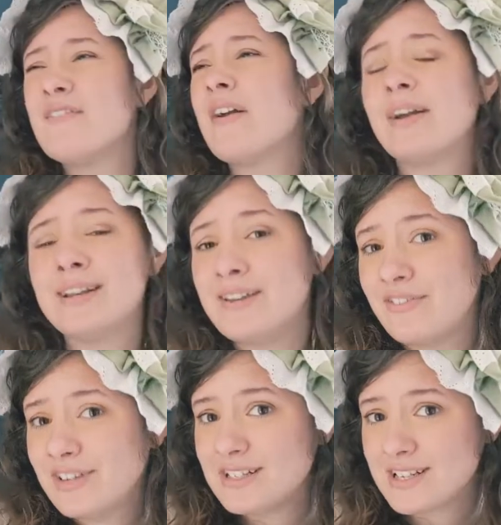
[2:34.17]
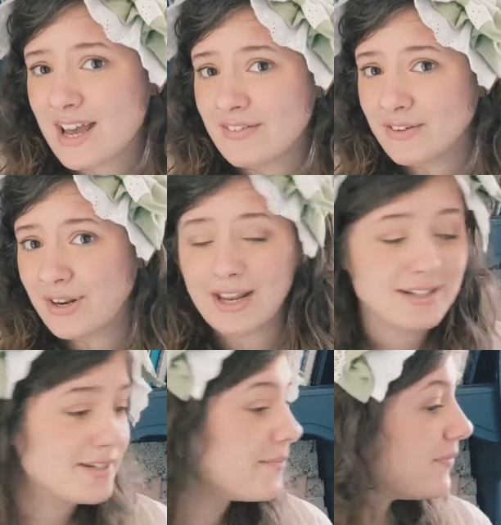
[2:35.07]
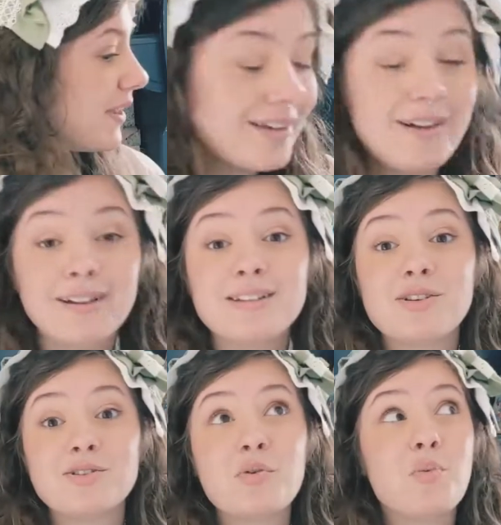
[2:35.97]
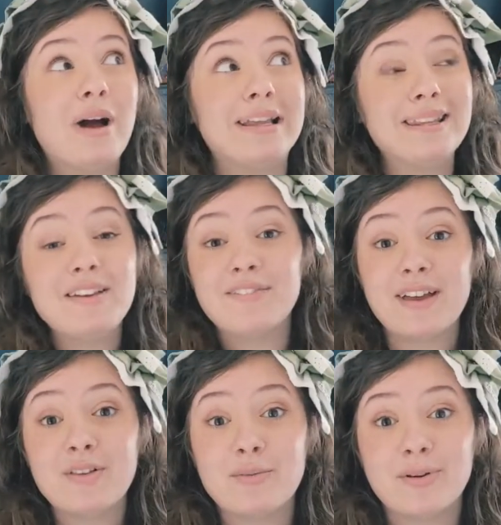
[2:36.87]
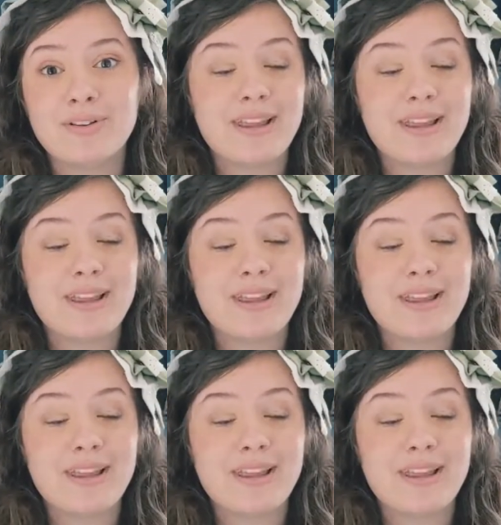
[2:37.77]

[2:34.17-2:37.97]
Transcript: very nifty to have on hand. Cotton is also widely available.